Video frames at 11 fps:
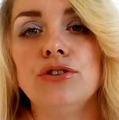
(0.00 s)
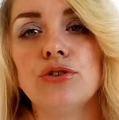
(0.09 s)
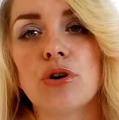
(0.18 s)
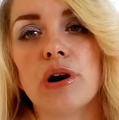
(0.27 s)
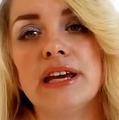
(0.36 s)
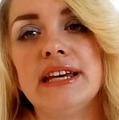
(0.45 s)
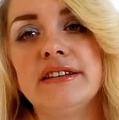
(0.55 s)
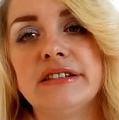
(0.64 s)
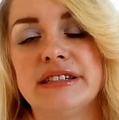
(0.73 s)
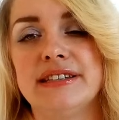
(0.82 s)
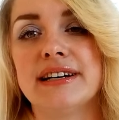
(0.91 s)
your
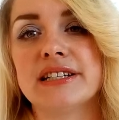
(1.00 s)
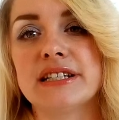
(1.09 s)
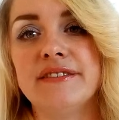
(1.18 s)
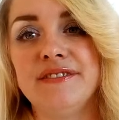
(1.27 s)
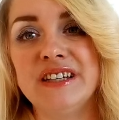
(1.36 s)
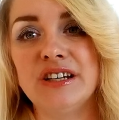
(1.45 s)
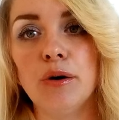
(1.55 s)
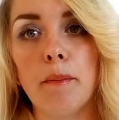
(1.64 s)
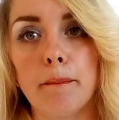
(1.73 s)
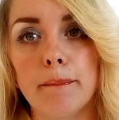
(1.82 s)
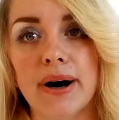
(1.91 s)
introduction video
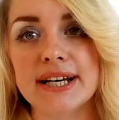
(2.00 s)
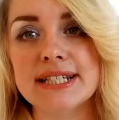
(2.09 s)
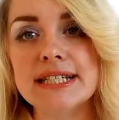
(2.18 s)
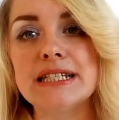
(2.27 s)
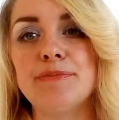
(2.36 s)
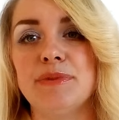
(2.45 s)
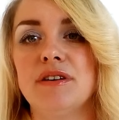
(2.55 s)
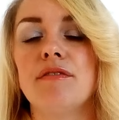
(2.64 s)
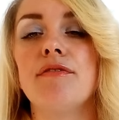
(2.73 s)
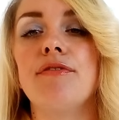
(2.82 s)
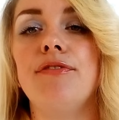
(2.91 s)
mustn't be
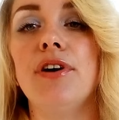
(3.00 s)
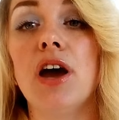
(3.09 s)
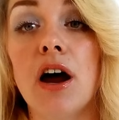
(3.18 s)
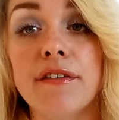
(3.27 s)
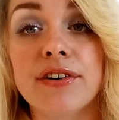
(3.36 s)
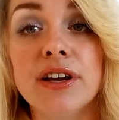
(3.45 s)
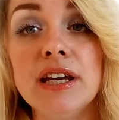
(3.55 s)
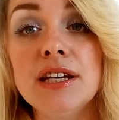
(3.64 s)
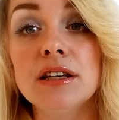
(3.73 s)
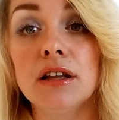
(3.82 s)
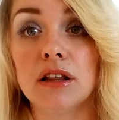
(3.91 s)

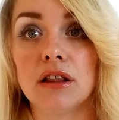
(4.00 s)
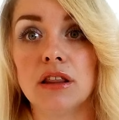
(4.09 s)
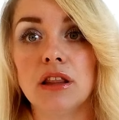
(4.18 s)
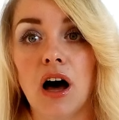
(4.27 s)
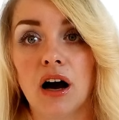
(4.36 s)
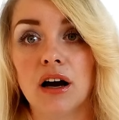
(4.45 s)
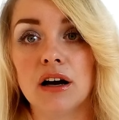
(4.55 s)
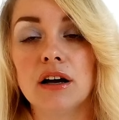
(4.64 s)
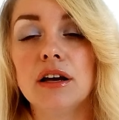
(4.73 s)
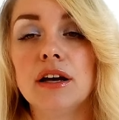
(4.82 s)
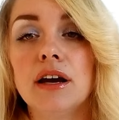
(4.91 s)
very long.
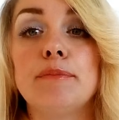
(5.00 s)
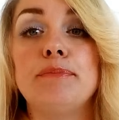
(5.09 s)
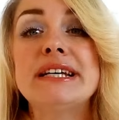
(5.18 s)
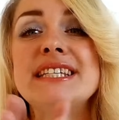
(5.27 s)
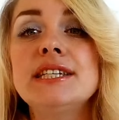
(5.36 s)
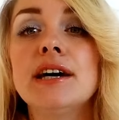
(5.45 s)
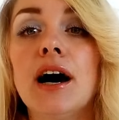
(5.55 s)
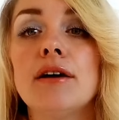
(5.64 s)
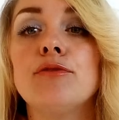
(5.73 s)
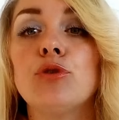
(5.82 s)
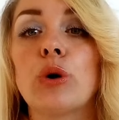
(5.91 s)
The best
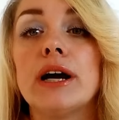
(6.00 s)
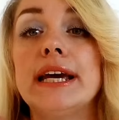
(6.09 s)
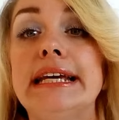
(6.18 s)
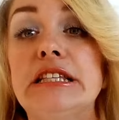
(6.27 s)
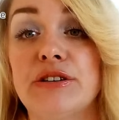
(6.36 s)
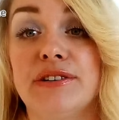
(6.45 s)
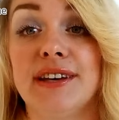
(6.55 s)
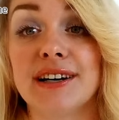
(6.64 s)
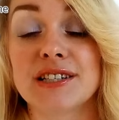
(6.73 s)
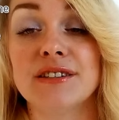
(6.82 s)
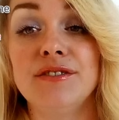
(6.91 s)
time for
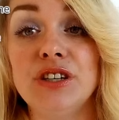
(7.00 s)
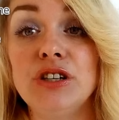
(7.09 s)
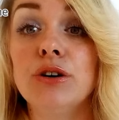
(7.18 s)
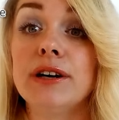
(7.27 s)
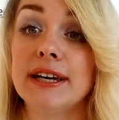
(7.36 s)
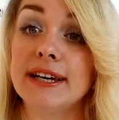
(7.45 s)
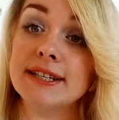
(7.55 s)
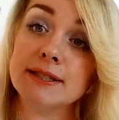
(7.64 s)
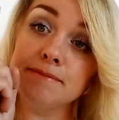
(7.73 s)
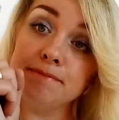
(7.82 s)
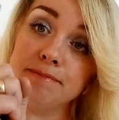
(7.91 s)
introduction video is
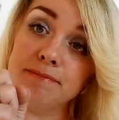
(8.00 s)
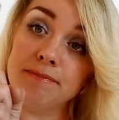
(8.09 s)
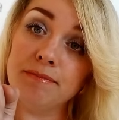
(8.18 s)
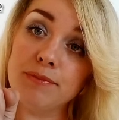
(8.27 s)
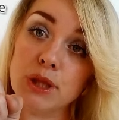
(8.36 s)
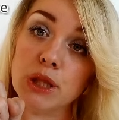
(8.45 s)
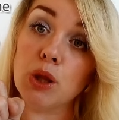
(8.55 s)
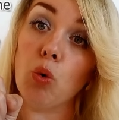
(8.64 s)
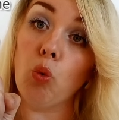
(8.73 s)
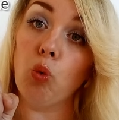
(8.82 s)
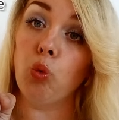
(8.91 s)

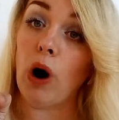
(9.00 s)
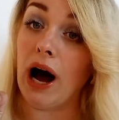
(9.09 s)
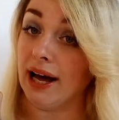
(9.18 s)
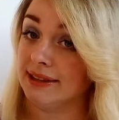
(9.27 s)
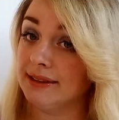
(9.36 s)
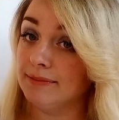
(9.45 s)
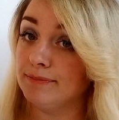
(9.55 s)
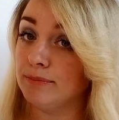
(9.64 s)
1